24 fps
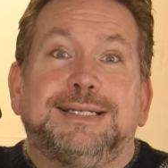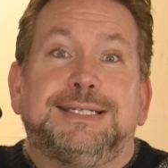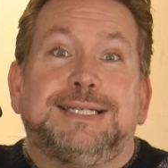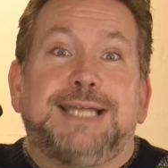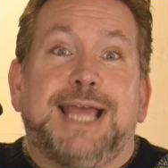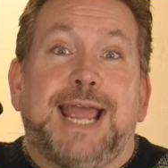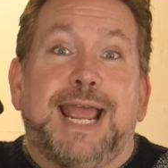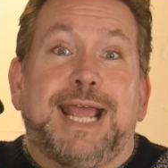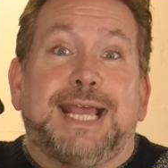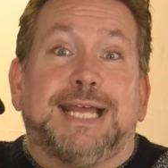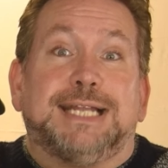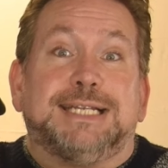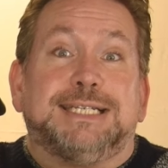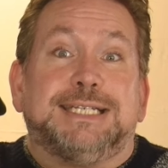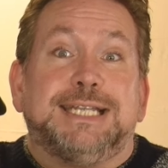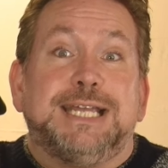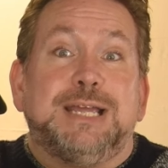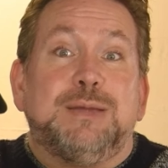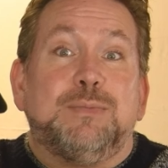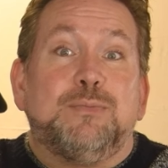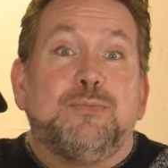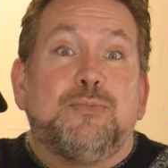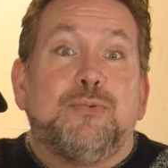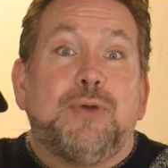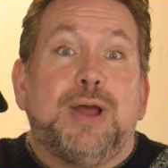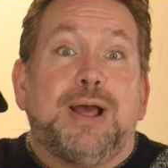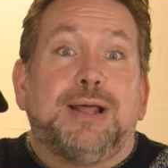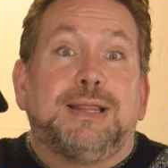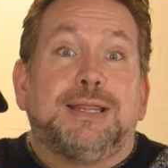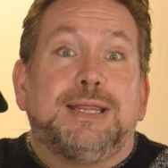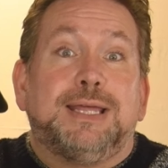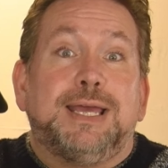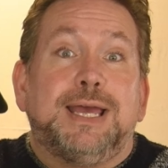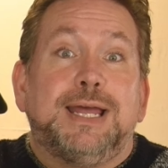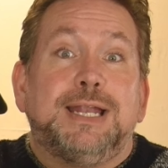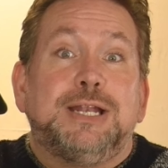Take a deep
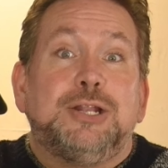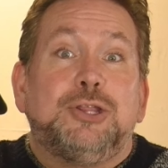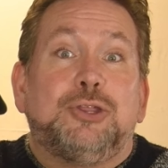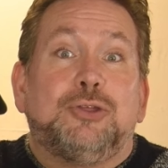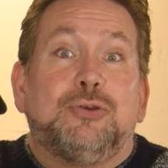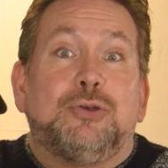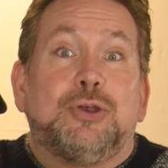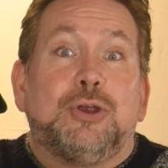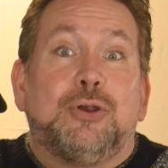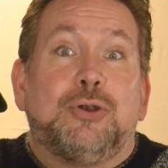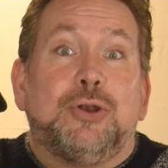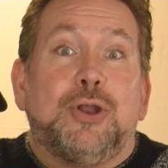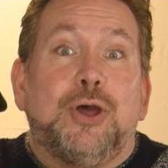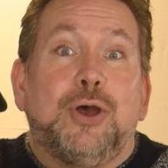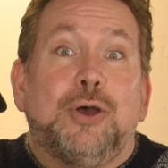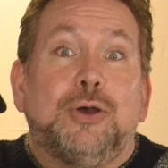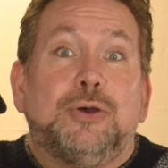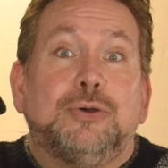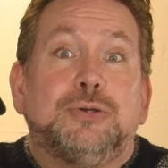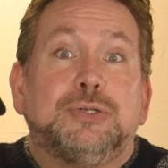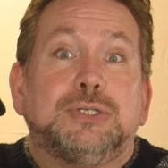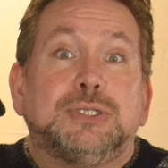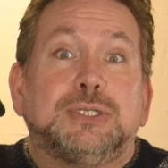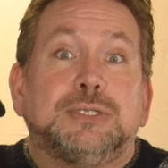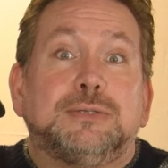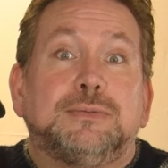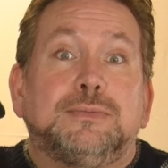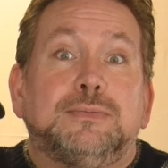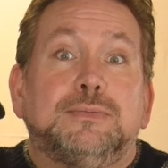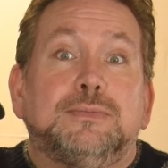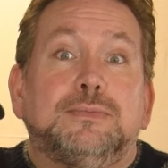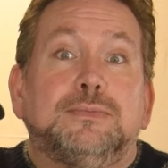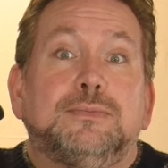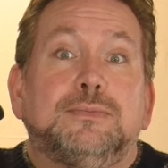breath in through your nose